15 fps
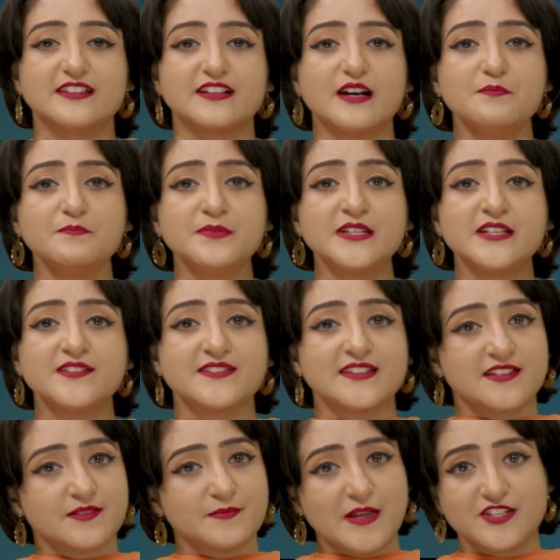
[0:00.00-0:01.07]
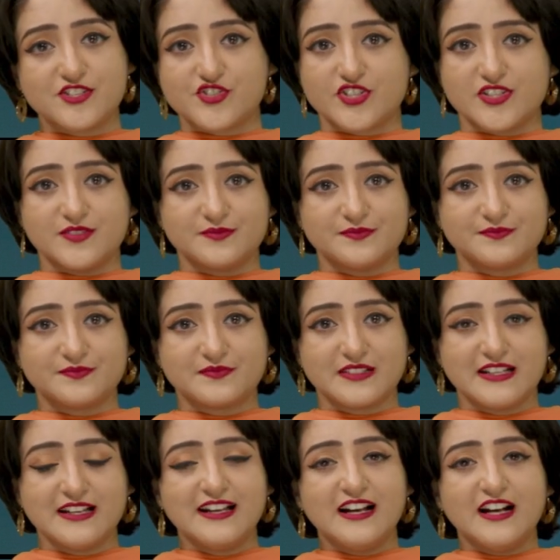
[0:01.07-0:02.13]
the company's expenditure.
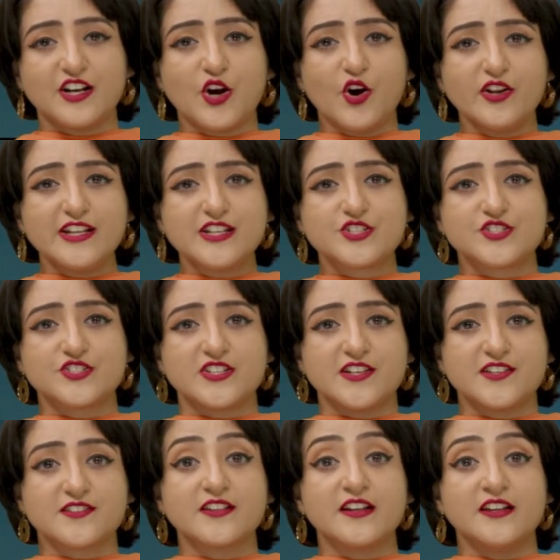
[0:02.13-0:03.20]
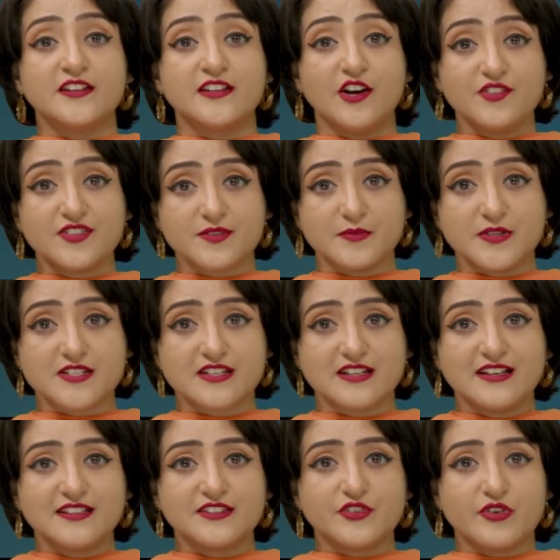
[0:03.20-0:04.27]
According to today's announcement,
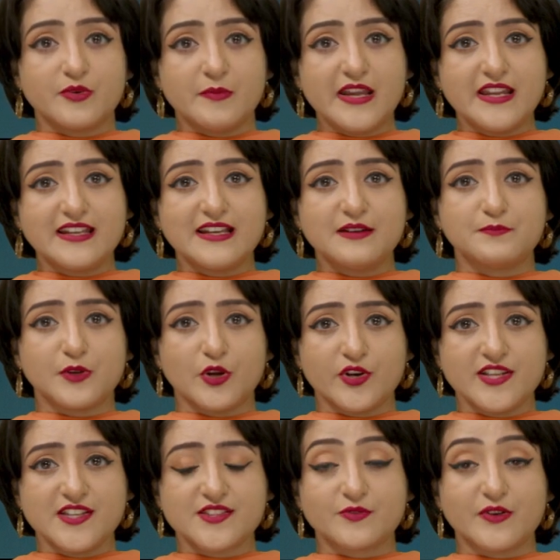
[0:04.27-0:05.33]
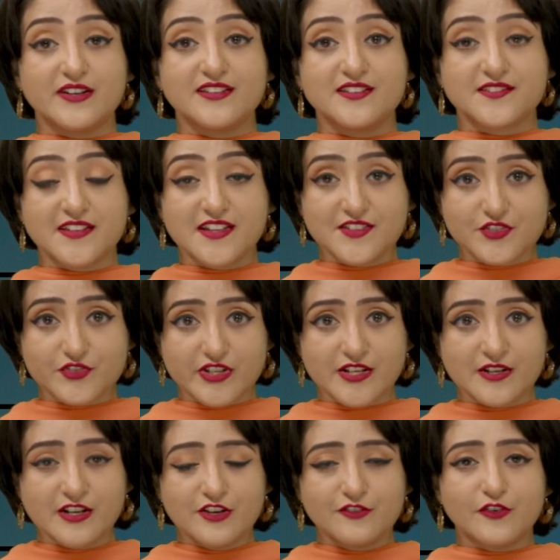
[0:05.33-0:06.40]
the remaining employees were necessary
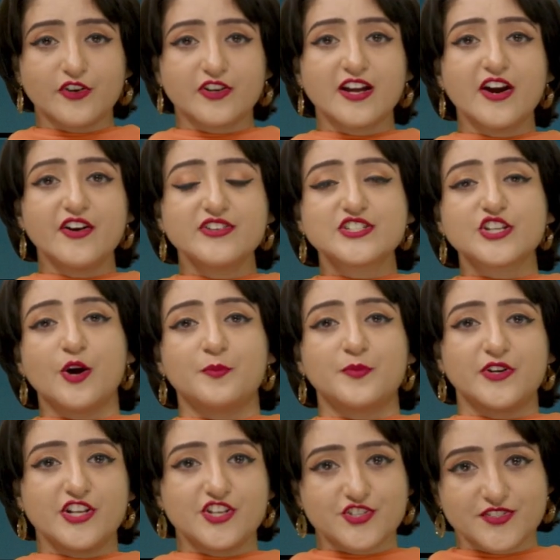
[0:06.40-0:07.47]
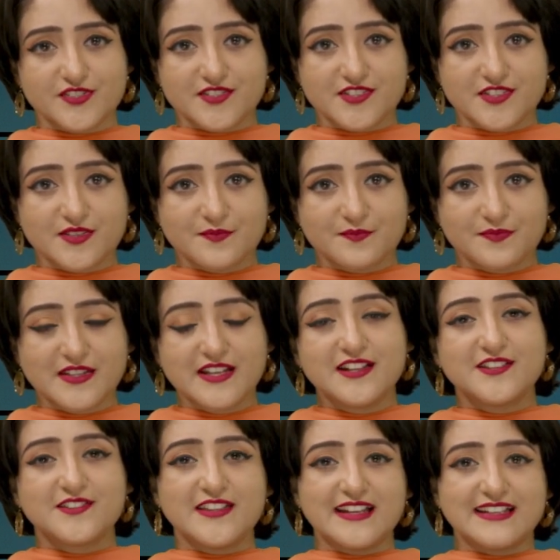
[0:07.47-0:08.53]
for current operations.
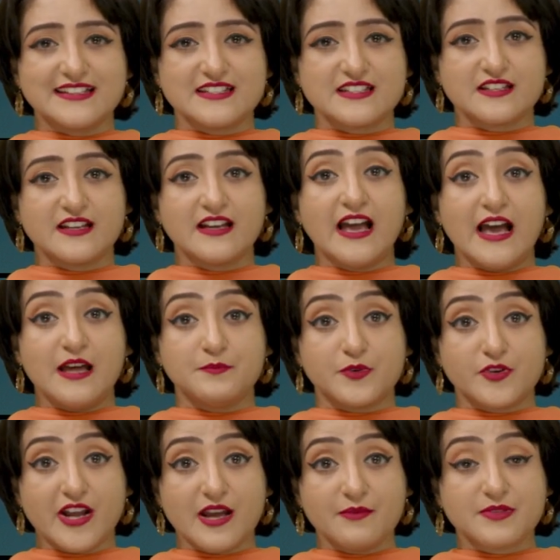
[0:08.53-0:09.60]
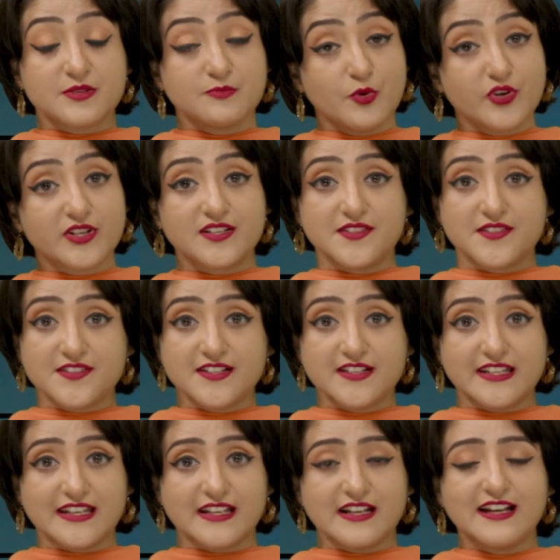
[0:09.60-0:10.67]
Second, and perhaps more
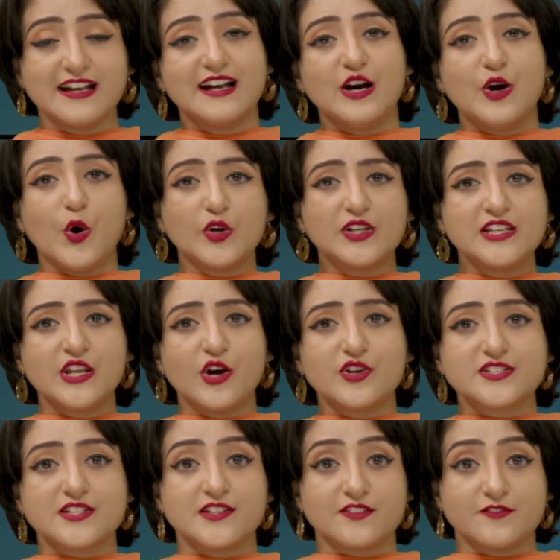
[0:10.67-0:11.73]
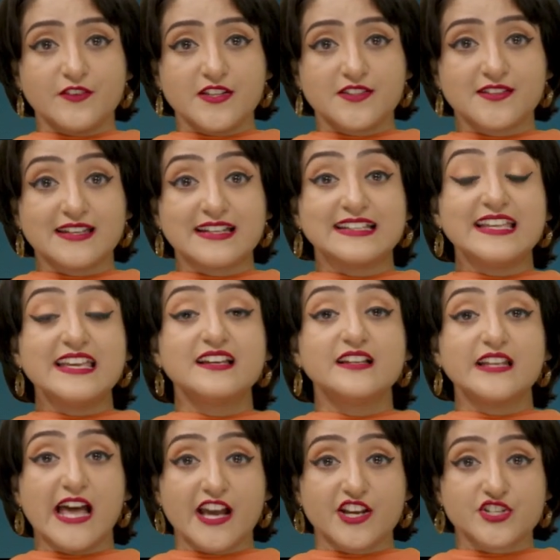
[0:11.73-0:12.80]
concerning, Hodlnaut is facing
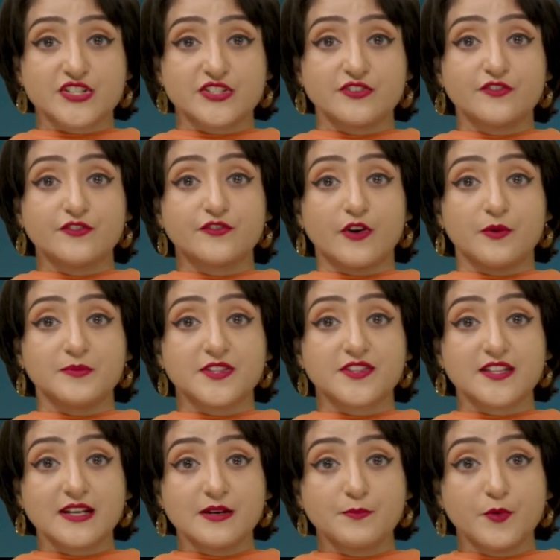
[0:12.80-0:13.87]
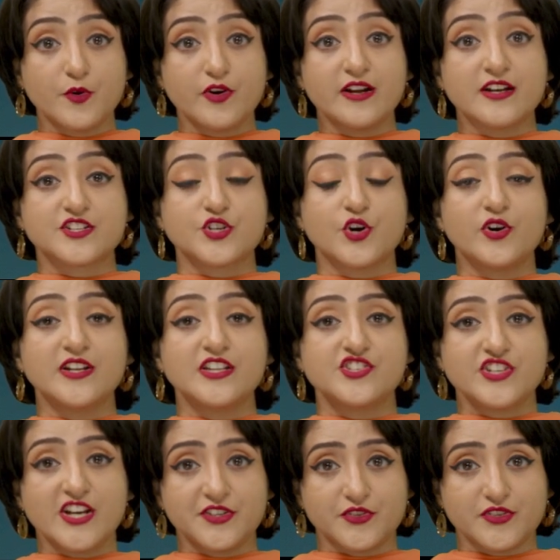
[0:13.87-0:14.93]
legal action from the Singapore Attorney
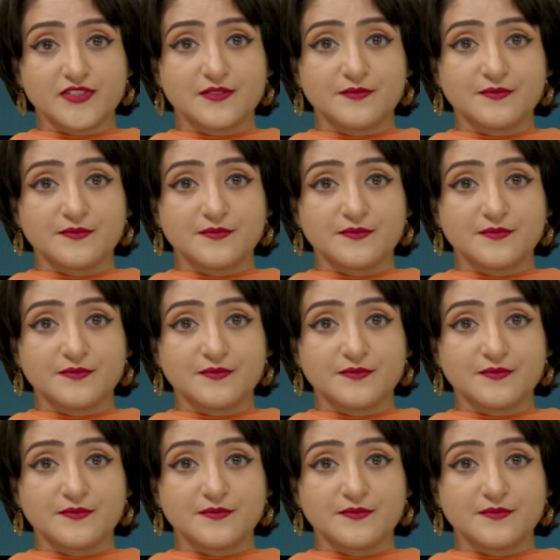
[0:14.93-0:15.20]
General